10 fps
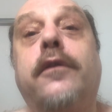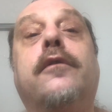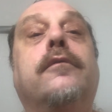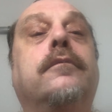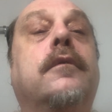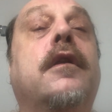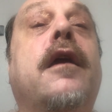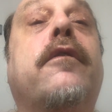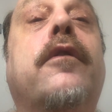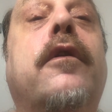you know. And
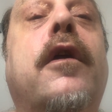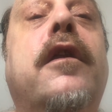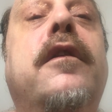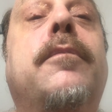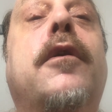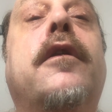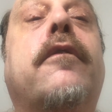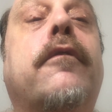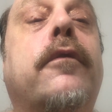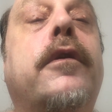actually a lot of the
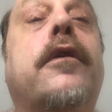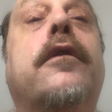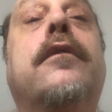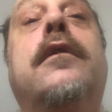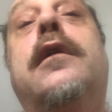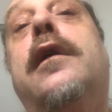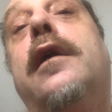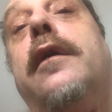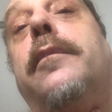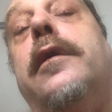products are really good.
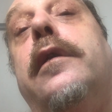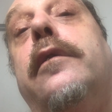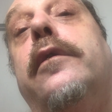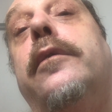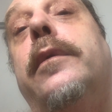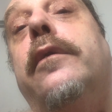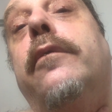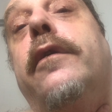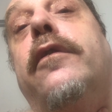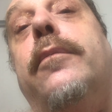I'm getting a little bit of
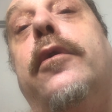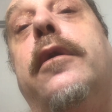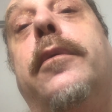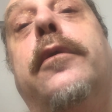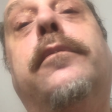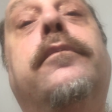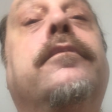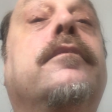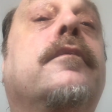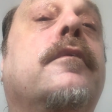razor burn up here
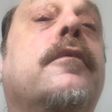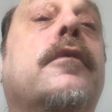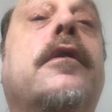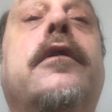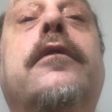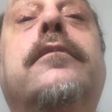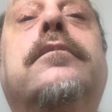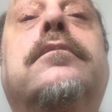and here.